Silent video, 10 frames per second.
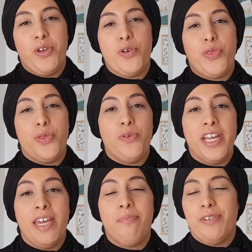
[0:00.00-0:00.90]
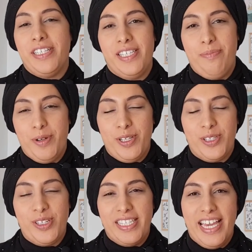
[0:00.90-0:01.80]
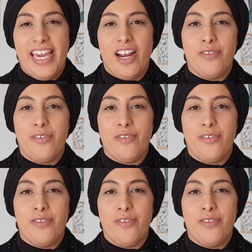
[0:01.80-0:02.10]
you 3 principles to take care